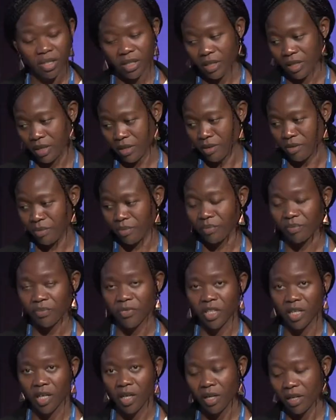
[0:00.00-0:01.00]

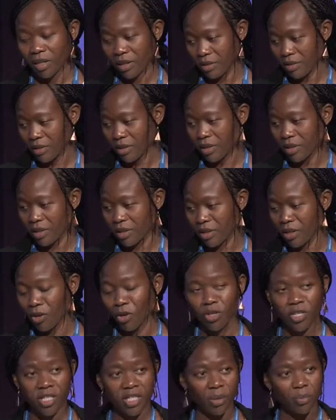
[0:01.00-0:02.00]
the
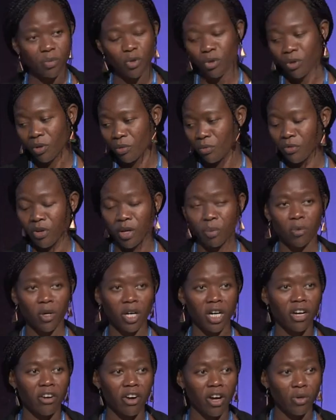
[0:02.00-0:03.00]
conceptual
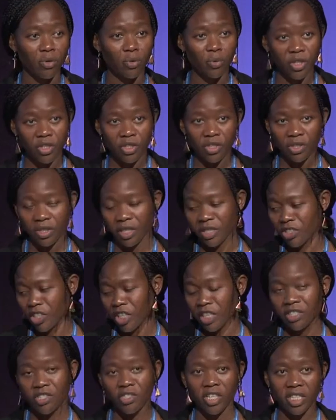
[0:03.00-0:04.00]
framework around which the
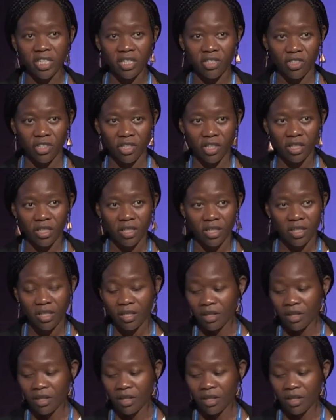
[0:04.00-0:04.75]
gender strategy,